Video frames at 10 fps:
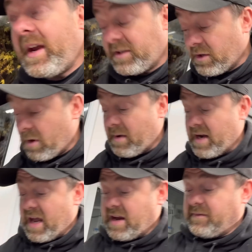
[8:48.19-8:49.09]
It's not my
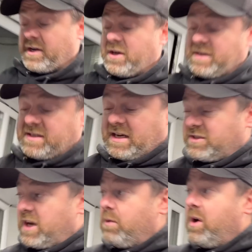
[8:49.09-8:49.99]
livelihood, is it?
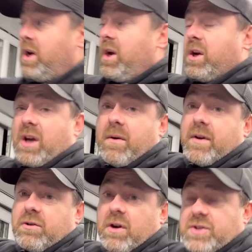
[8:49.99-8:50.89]
So going
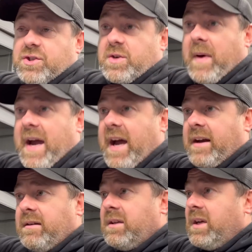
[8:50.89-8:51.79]
across to
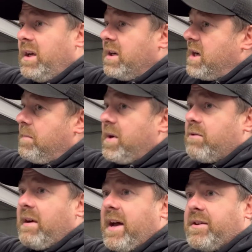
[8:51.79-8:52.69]
Japan, a couple of
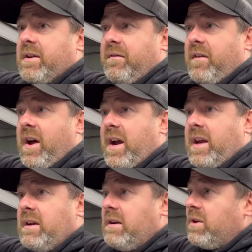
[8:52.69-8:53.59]
grand on a
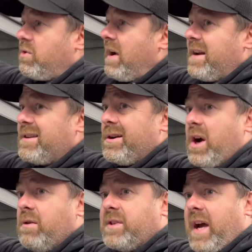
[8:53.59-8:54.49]
flight, grand on
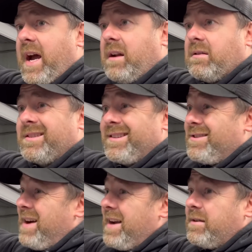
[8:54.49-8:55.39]
hotels,
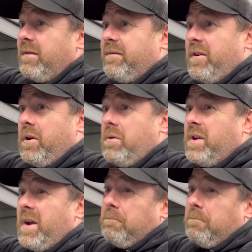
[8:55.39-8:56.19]
grand on food.